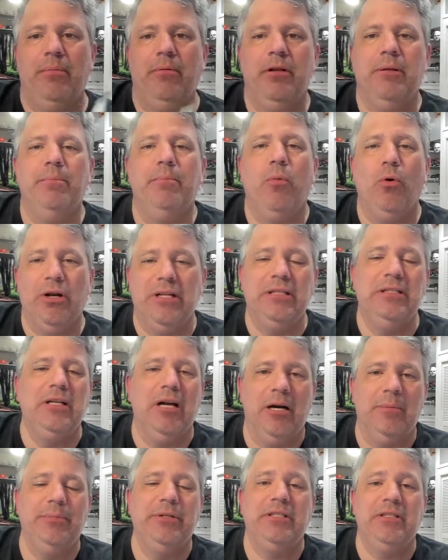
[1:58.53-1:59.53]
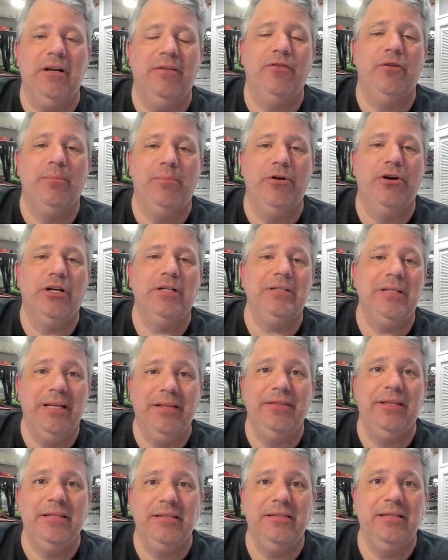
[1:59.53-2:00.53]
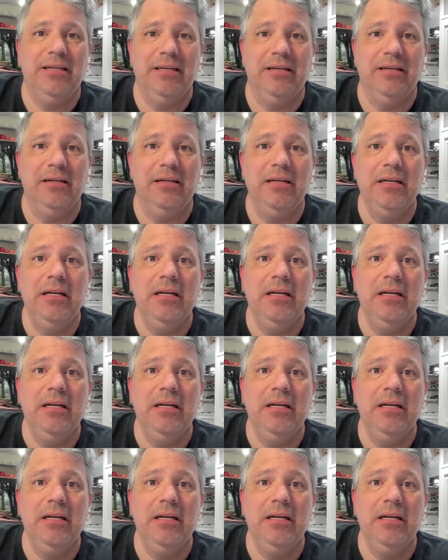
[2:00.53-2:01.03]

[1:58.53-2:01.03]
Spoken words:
important topics of the book in the 10